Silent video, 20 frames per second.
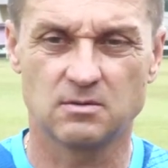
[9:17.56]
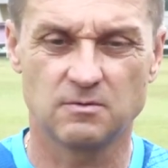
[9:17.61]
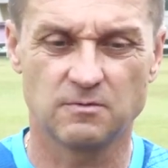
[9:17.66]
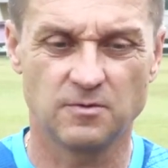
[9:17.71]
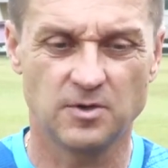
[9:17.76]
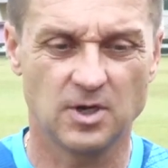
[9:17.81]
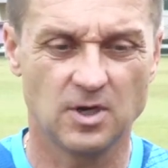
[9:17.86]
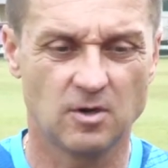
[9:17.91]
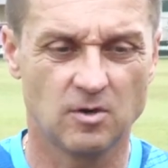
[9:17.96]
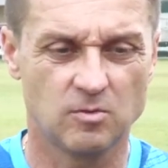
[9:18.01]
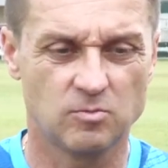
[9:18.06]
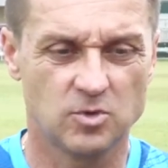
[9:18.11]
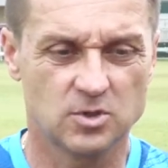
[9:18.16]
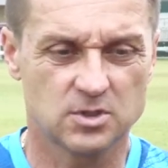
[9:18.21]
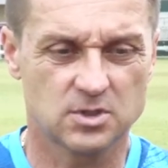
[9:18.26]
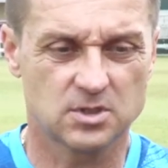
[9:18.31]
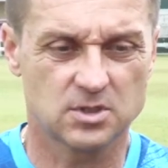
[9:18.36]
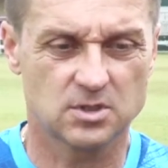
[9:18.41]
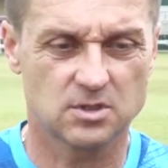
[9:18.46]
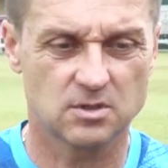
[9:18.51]
we
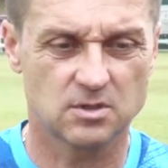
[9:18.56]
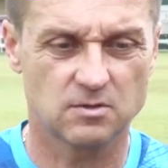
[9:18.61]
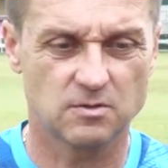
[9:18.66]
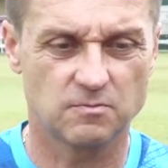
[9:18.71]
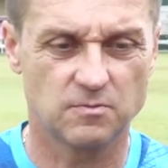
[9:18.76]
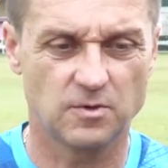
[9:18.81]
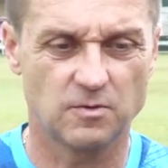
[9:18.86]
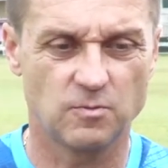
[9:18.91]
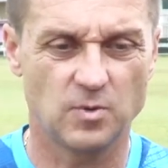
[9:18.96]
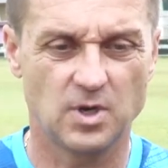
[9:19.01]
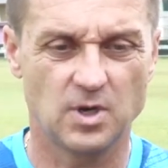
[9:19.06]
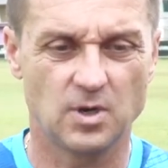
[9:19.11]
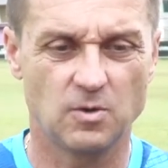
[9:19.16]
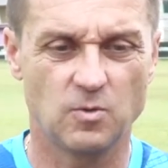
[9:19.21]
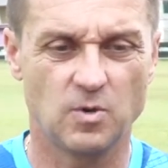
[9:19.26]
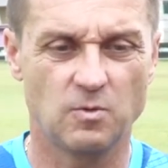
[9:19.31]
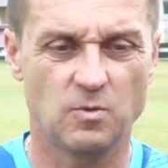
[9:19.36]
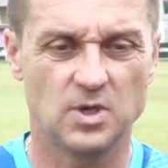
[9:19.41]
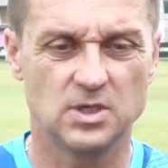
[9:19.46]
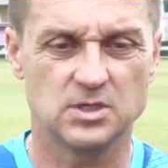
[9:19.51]
almost, we
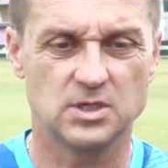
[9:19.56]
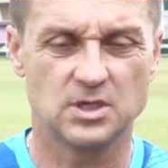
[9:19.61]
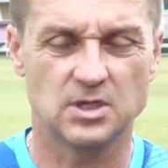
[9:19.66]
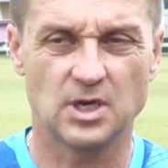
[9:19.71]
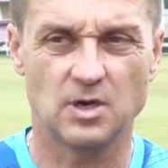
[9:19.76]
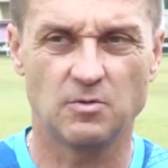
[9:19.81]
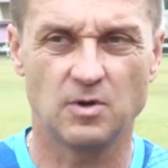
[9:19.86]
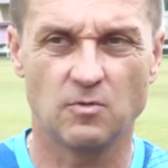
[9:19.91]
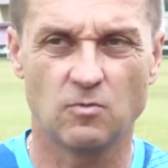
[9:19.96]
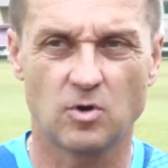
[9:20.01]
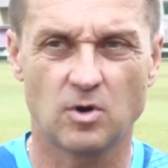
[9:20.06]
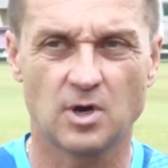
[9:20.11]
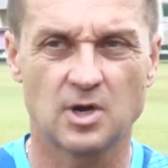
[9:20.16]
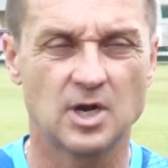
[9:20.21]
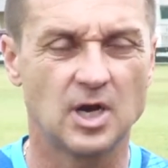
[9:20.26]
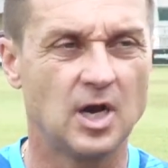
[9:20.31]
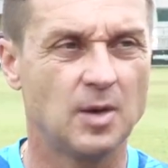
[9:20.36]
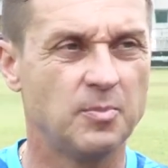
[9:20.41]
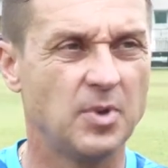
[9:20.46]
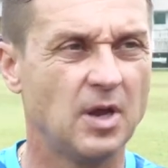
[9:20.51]
visit every World
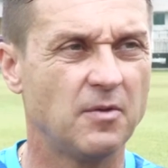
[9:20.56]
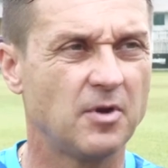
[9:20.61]
Cup,